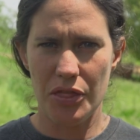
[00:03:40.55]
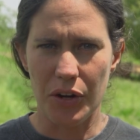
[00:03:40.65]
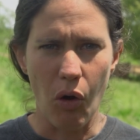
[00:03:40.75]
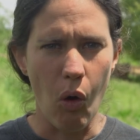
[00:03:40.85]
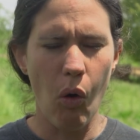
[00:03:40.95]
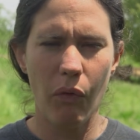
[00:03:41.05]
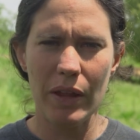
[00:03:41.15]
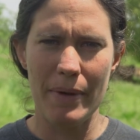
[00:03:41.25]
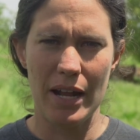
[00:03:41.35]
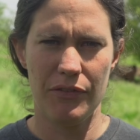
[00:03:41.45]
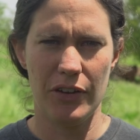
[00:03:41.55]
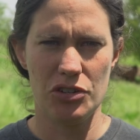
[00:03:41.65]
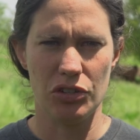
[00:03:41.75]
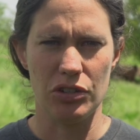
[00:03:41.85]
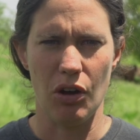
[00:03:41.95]
They're only
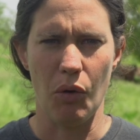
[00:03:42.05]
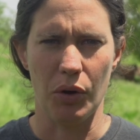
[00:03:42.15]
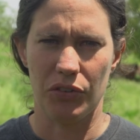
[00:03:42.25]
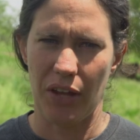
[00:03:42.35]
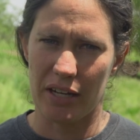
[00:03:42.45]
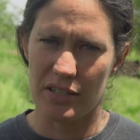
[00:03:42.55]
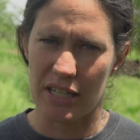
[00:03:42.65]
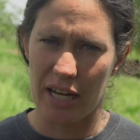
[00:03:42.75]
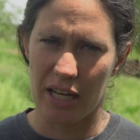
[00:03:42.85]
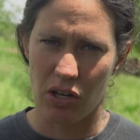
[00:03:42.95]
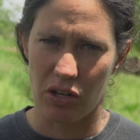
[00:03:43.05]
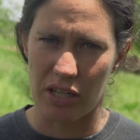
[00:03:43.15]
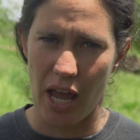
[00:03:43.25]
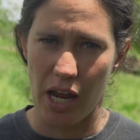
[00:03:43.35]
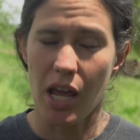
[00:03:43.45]
beneficial to the horse and to getting a
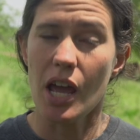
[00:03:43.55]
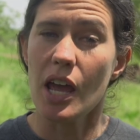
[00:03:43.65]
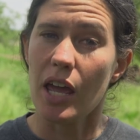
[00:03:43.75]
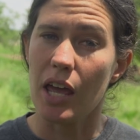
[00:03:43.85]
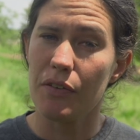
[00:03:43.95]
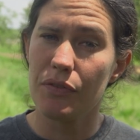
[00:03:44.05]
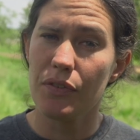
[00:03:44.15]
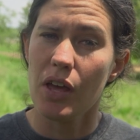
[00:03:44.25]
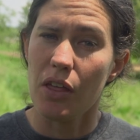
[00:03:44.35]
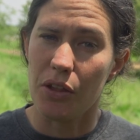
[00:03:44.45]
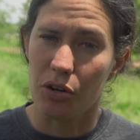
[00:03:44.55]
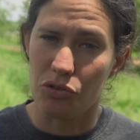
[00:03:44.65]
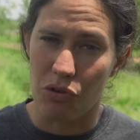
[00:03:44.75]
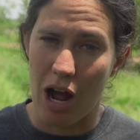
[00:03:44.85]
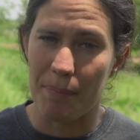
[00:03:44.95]
good gait if they're
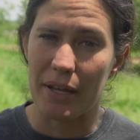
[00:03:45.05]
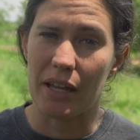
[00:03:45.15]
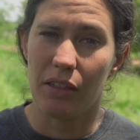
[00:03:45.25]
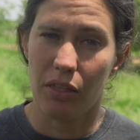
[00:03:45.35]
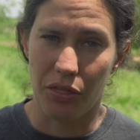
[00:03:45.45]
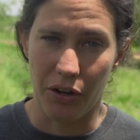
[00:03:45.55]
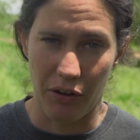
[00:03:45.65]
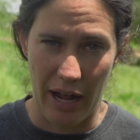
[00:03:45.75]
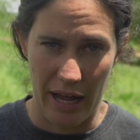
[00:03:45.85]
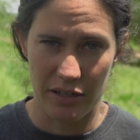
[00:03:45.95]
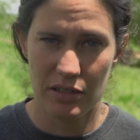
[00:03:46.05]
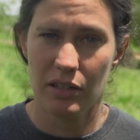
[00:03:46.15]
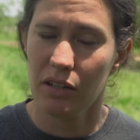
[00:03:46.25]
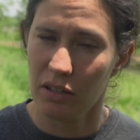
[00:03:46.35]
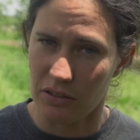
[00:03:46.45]
dropping their head
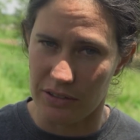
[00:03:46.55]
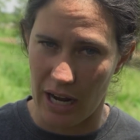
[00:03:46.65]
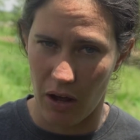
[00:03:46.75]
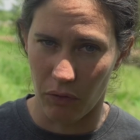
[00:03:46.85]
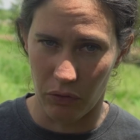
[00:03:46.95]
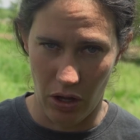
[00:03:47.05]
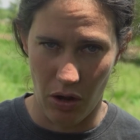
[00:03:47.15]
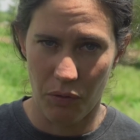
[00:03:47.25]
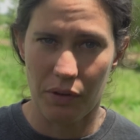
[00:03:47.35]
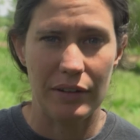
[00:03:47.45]
down low.